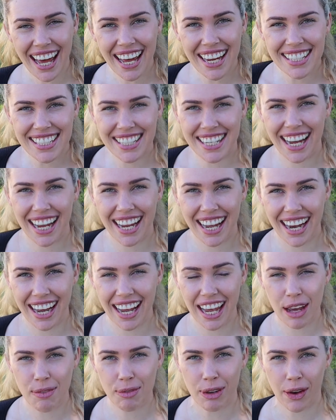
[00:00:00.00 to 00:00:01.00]
Today I
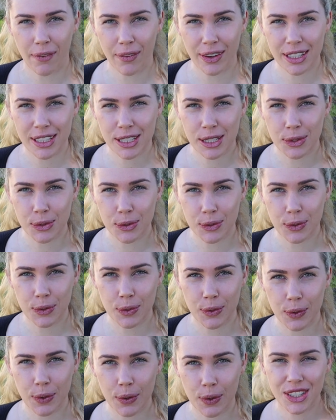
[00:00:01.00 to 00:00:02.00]
am going
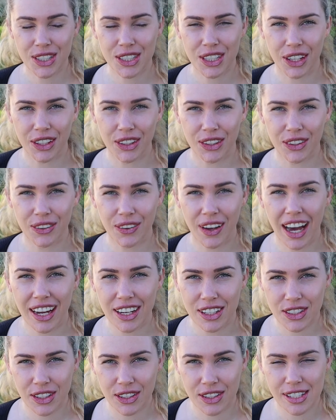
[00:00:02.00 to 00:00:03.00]
to show you how
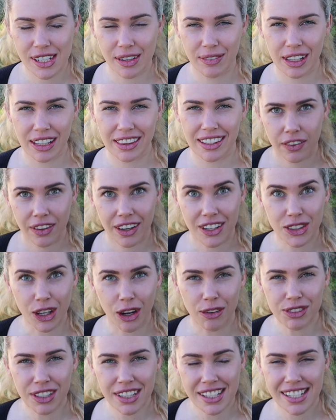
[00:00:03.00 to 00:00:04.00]
to turn something that is
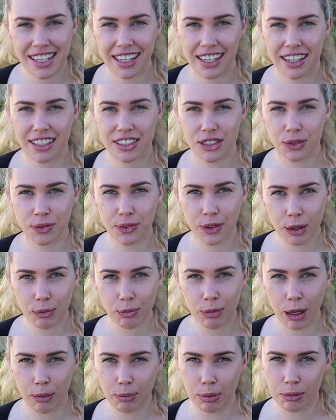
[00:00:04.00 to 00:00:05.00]
often seen as a real
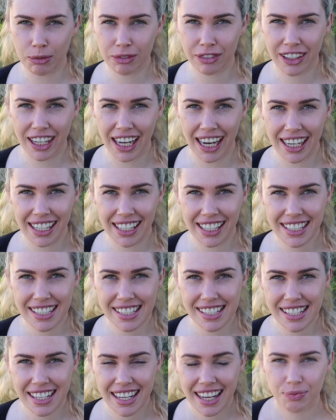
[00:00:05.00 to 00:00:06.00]
problem for
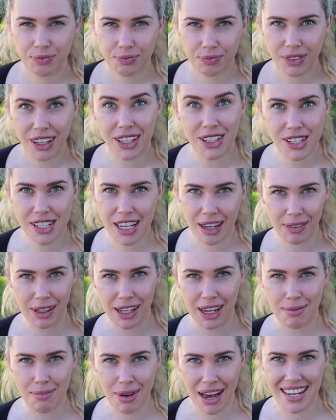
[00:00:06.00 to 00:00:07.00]
gardeners into something
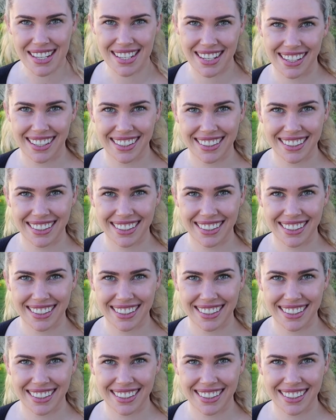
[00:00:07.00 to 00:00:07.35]
amazing.